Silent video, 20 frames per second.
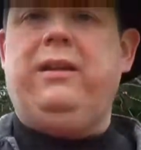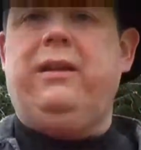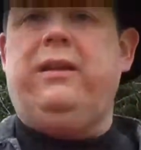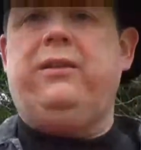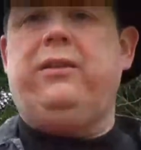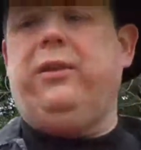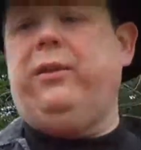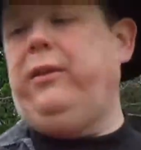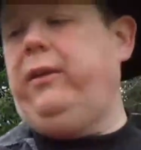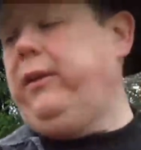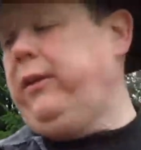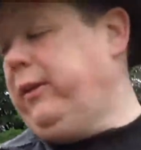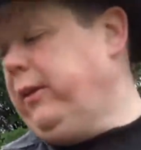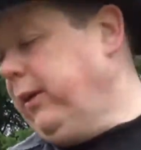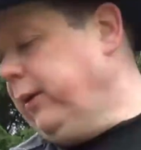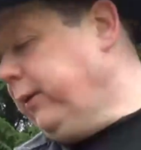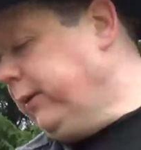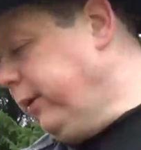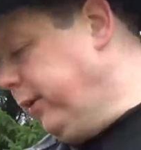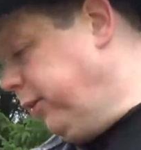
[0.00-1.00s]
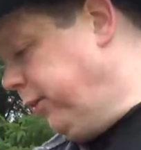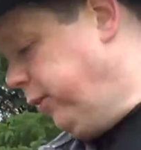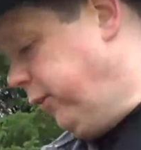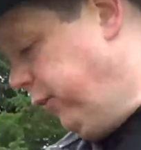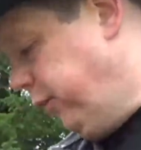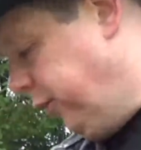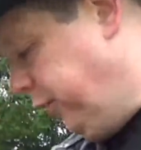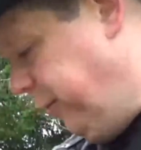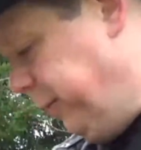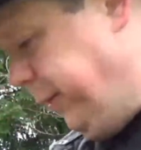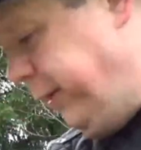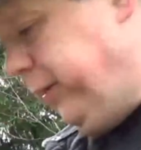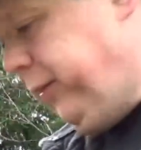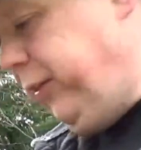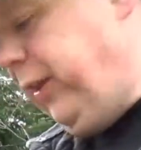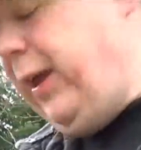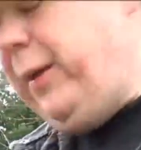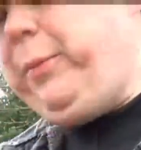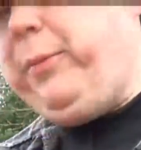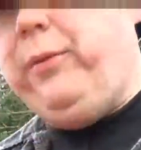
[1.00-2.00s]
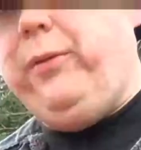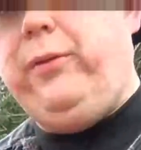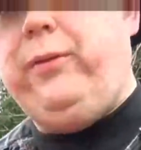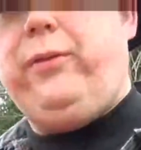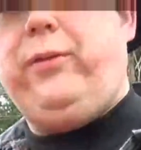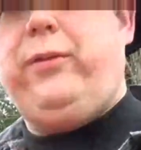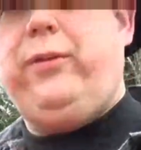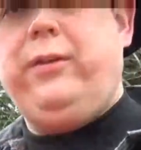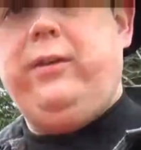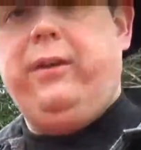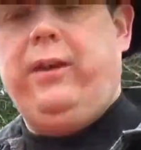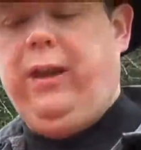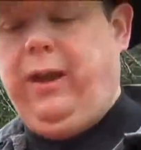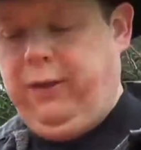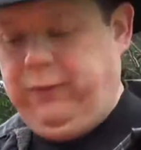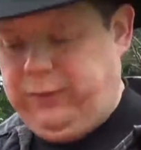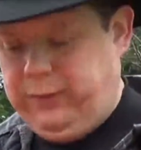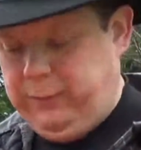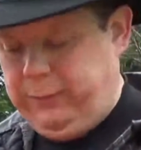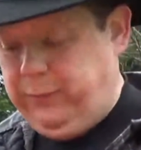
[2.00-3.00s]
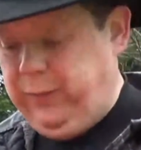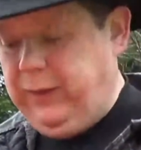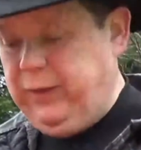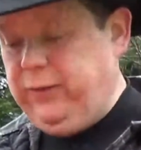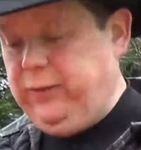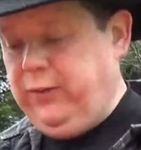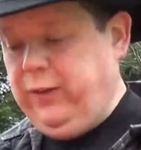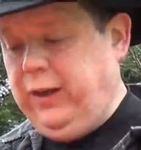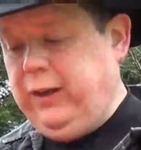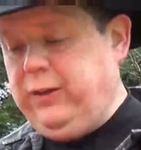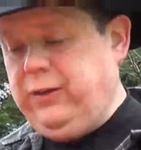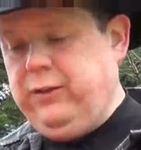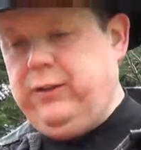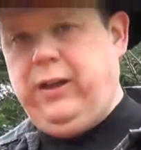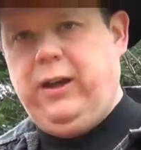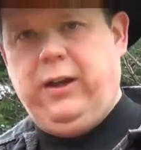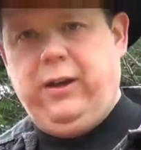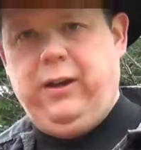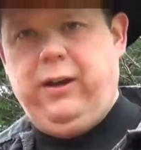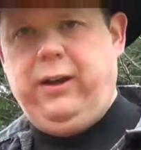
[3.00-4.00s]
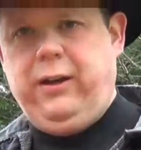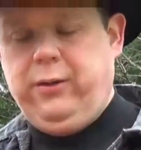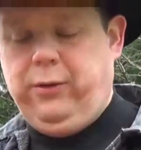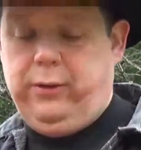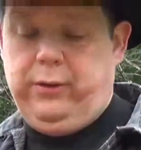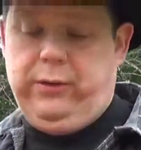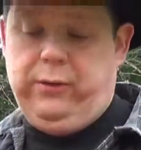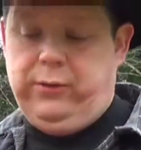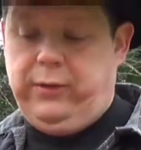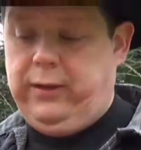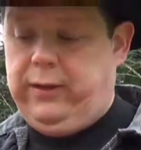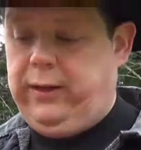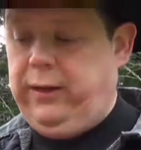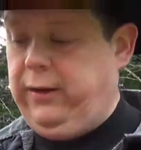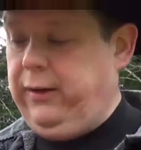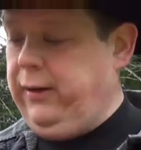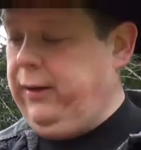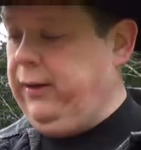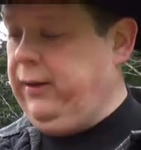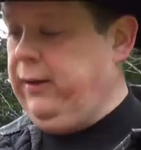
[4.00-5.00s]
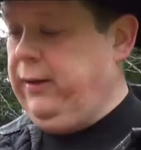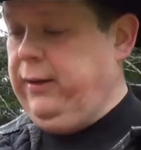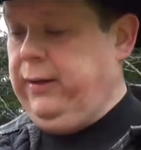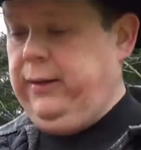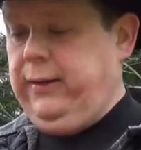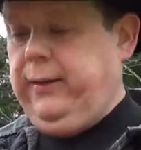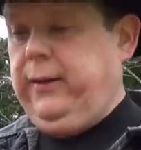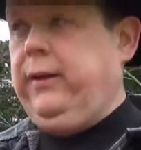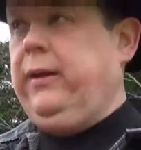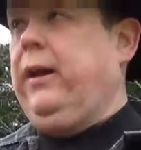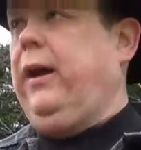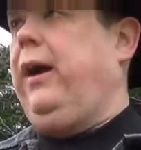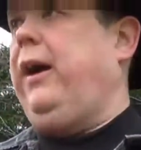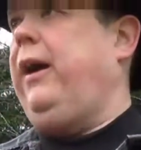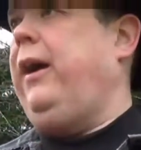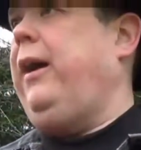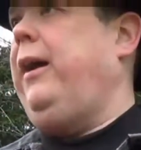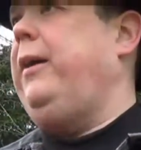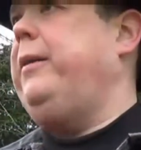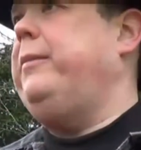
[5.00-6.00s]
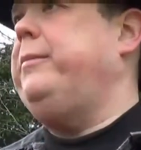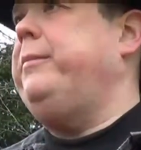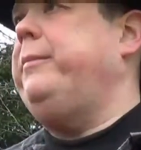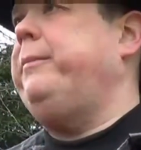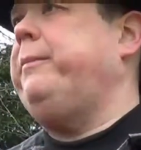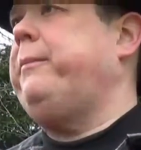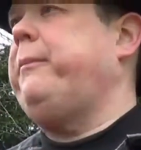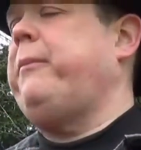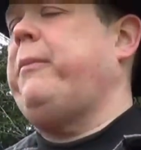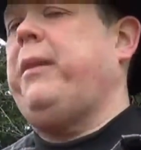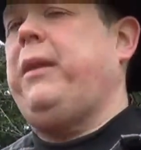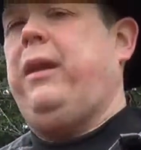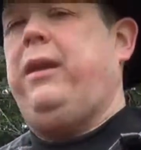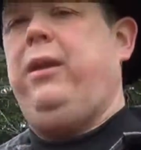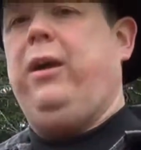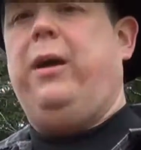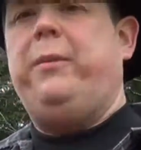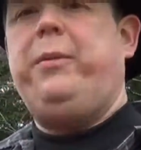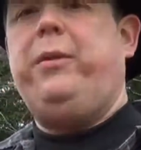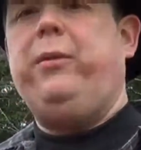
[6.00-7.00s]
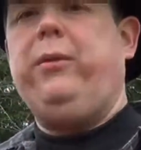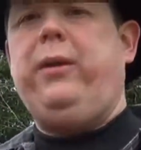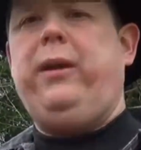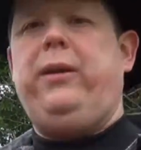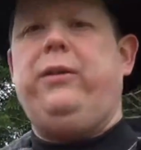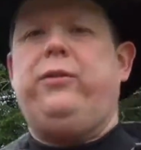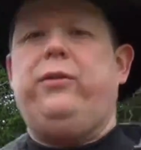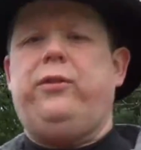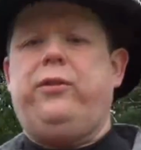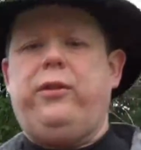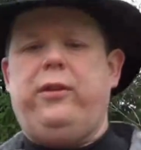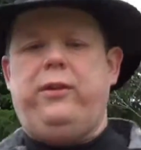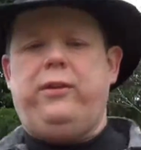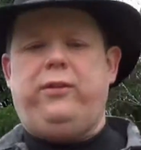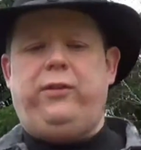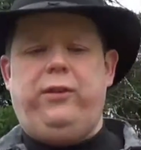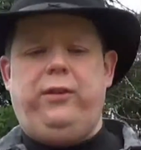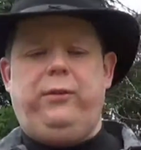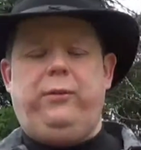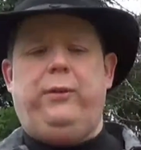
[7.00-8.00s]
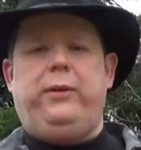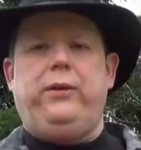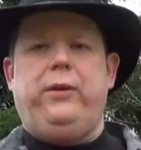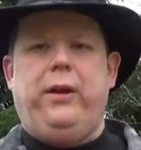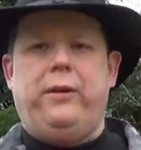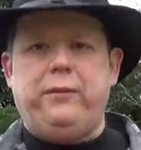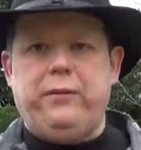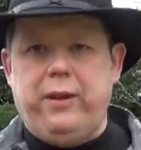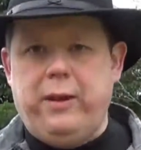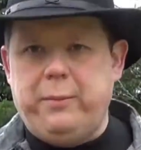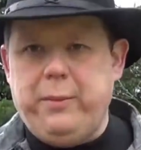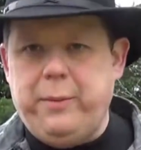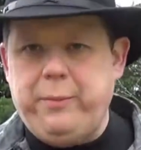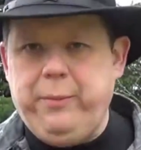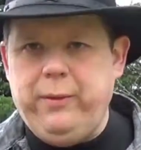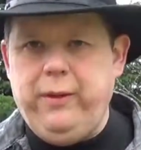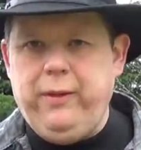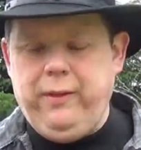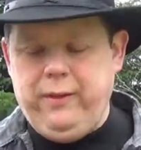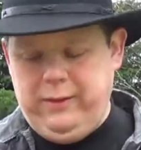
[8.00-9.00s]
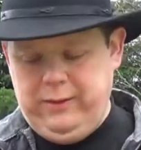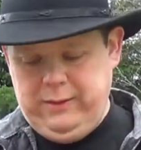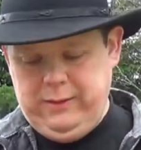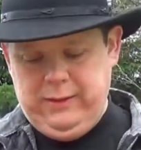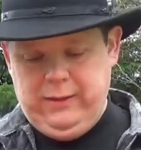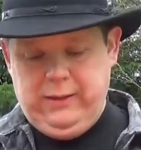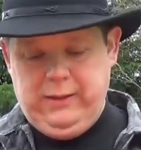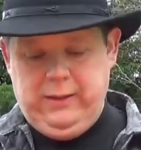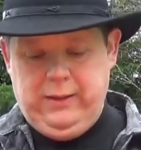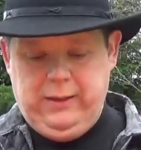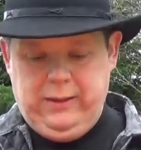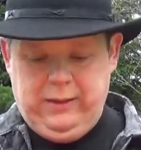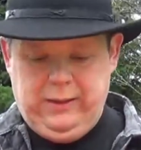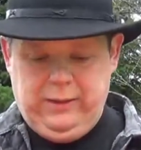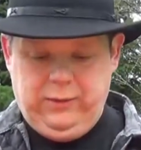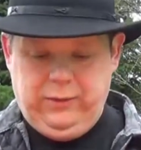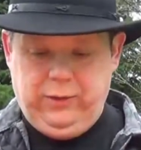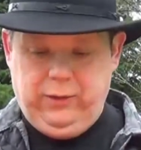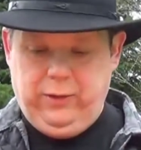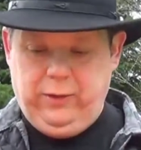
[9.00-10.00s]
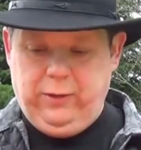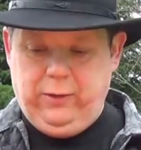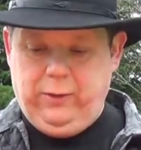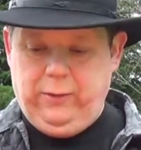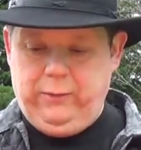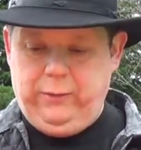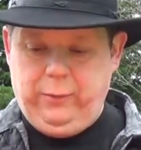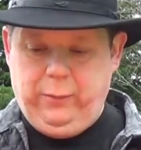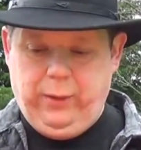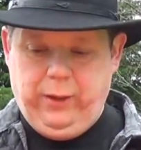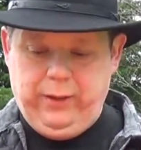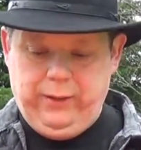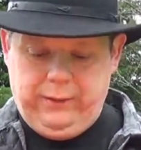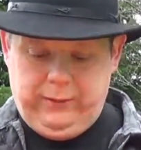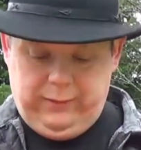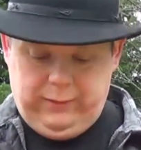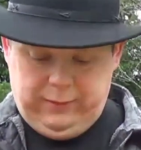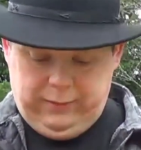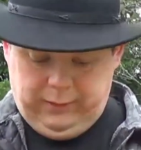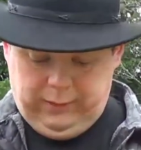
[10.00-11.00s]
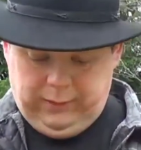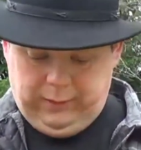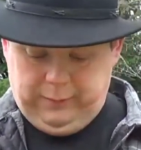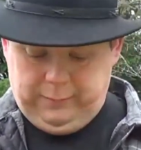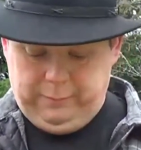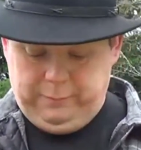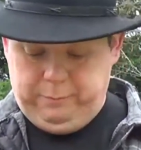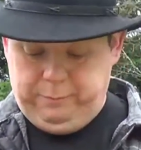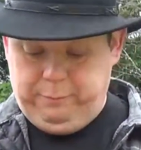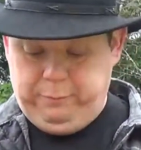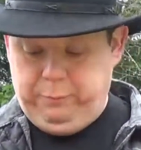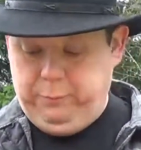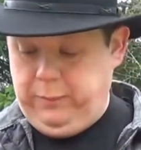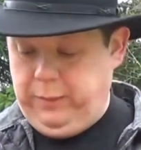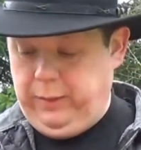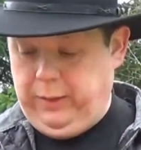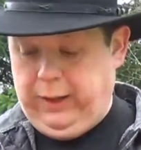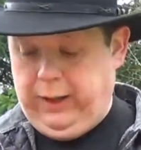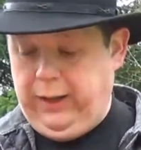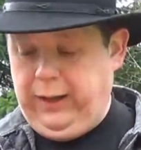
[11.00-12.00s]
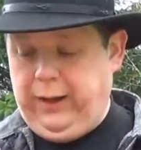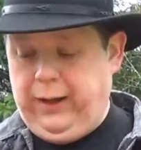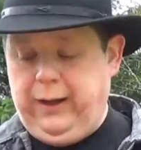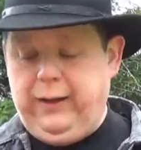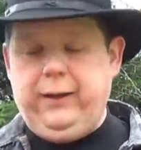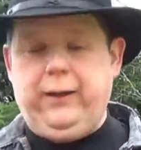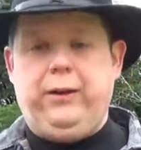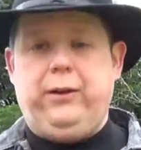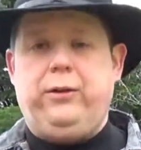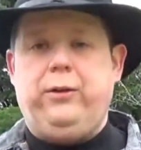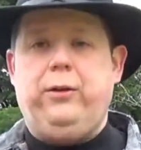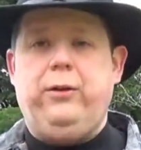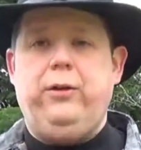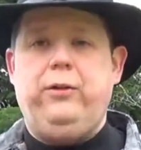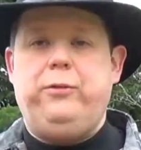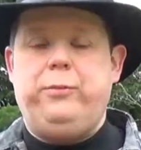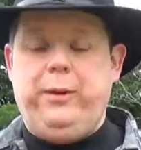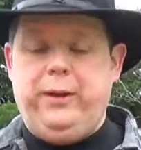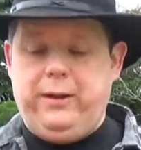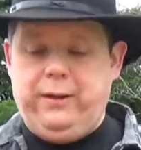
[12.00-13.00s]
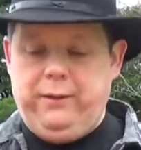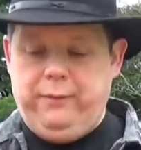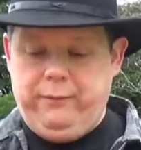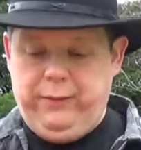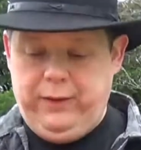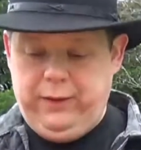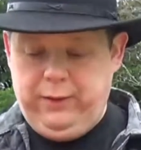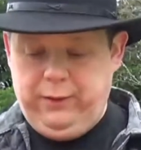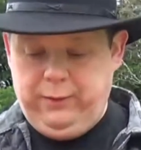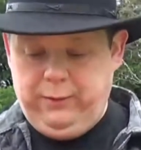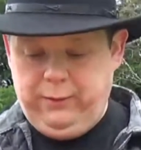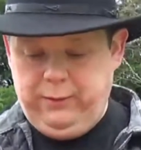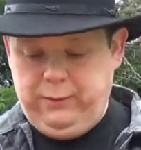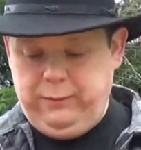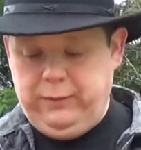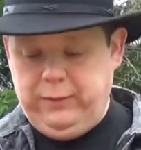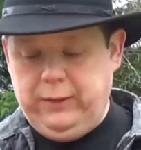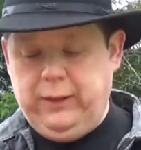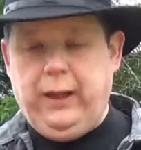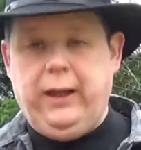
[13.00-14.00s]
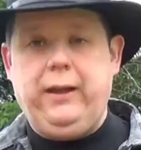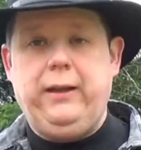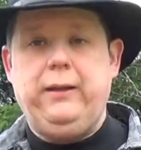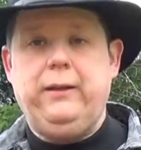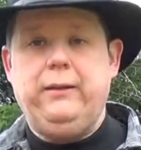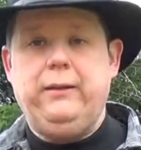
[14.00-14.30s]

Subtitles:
So there you go. That's just some examples of some things that I could carry, or you could carry. I'd be really interested in seeing what you have come up with. So if you want, I highly encourage making a video if you'd like.